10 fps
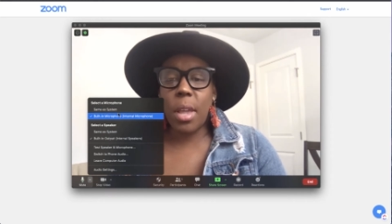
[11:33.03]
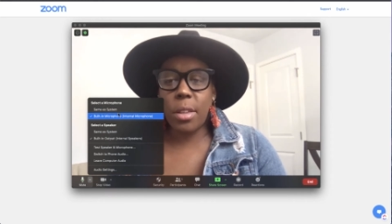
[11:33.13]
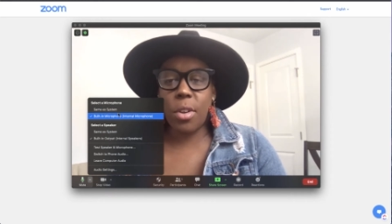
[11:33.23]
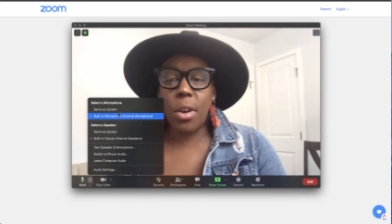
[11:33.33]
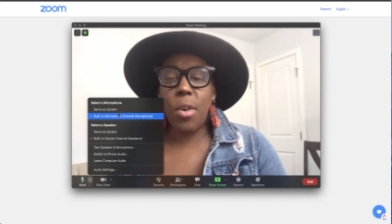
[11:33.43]

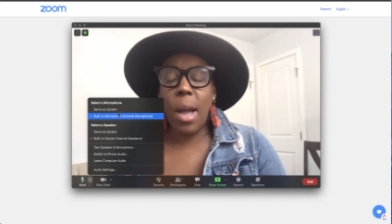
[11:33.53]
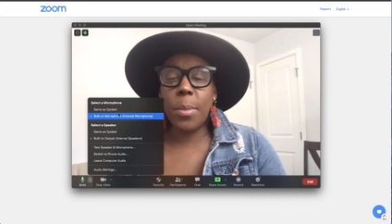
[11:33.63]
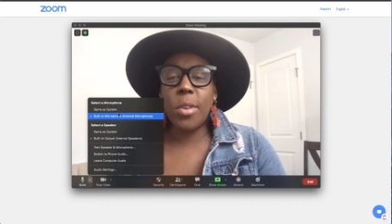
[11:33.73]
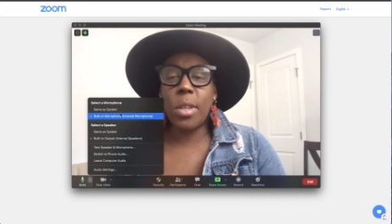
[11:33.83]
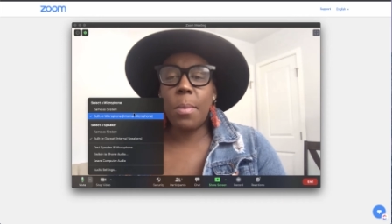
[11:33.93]
So
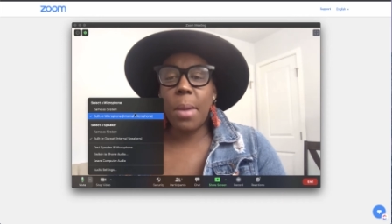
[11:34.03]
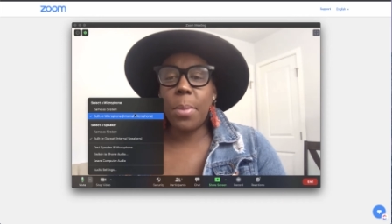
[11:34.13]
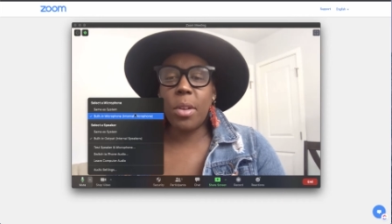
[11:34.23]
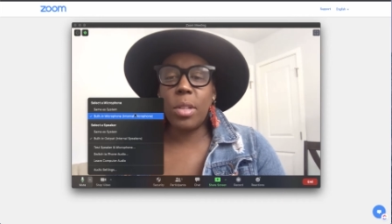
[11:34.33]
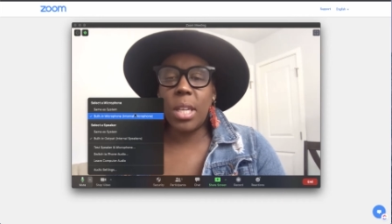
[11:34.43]
I'm using my
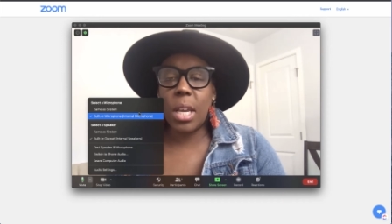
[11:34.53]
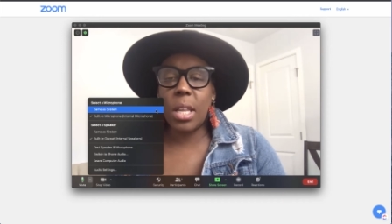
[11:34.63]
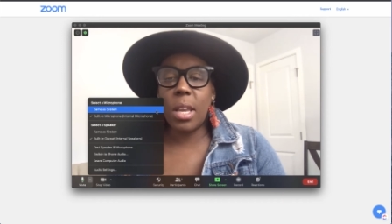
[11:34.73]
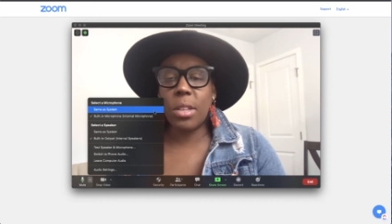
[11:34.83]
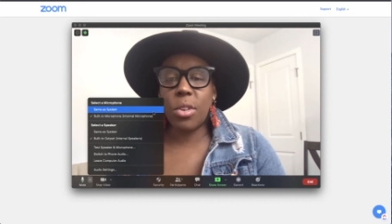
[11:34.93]

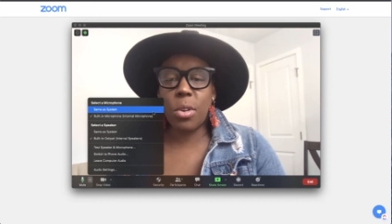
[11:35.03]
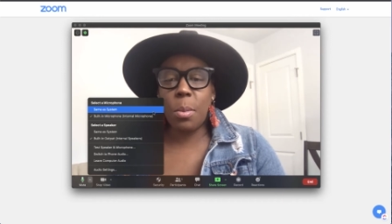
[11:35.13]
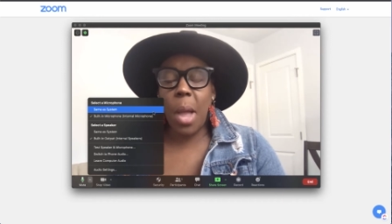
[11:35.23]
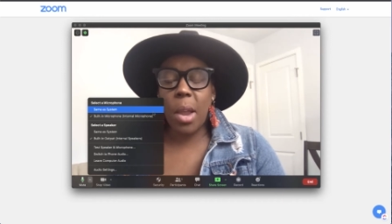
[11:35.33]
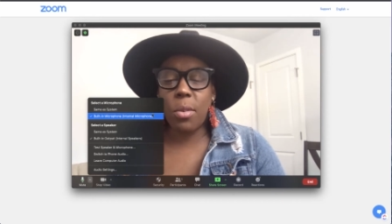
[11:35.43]
built-in
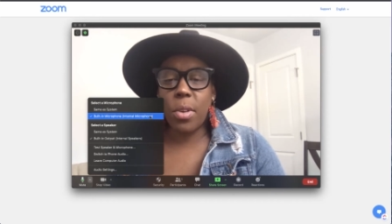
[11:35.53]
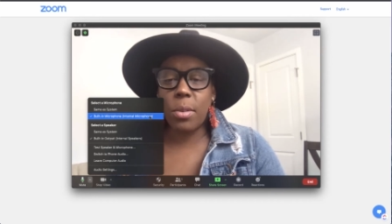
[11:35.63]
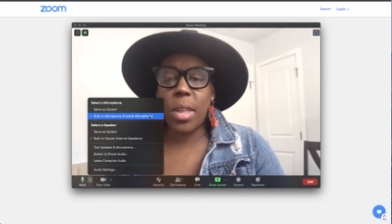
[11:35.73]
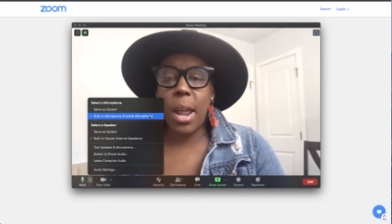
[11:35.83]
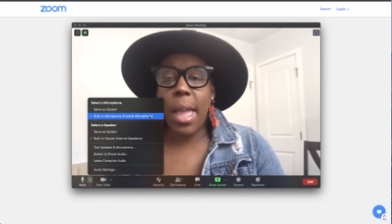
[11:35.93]
internal
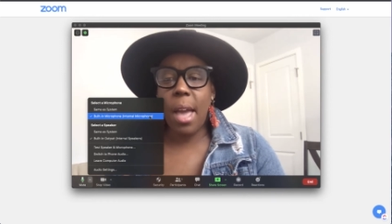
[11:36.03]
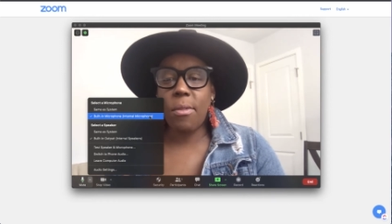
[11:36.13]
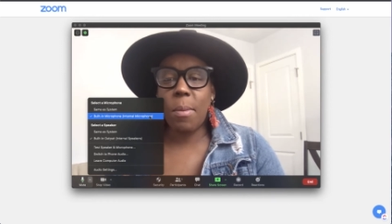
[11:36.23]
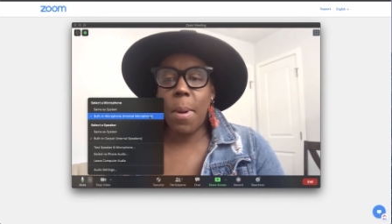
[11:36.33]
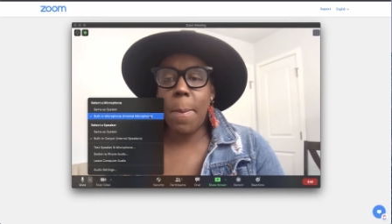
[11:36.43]
microphone that I
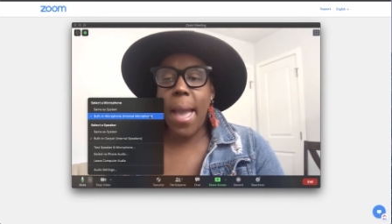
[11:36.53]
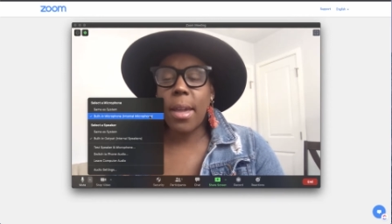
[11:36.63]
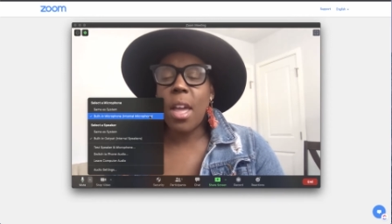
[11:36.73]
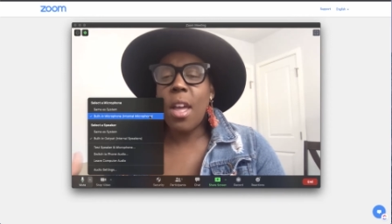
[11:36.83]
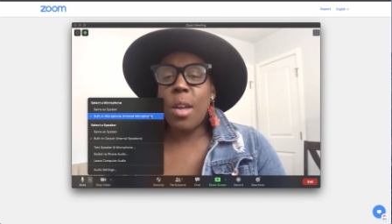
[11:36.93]
have on my Mac,